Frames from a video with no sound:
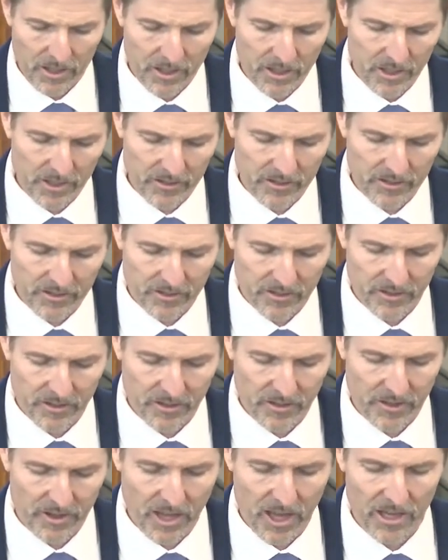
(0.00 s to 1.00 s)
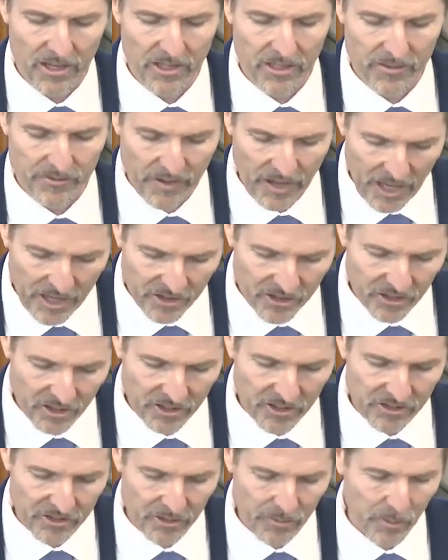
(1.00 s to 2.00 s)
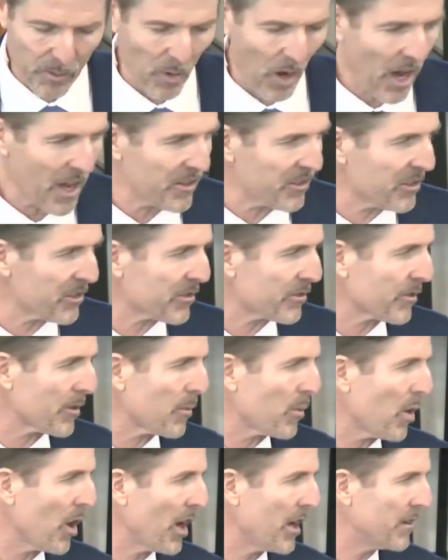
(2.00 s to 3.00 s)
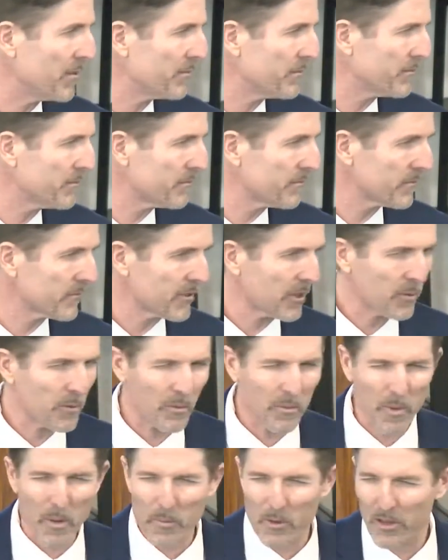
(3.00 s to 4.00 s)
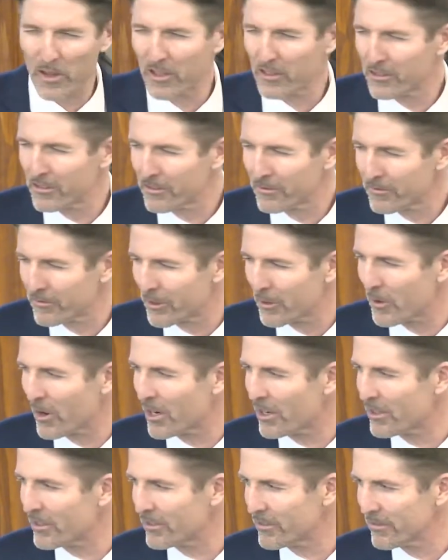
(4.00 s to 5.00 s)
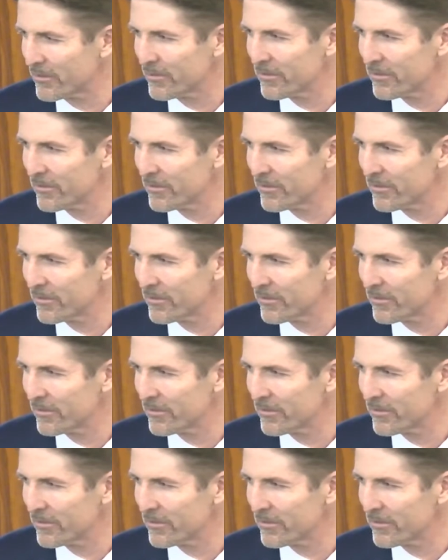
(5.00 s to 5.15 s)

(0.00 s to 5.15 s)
is that evangelism arises from what? Anyone remember these? You read it?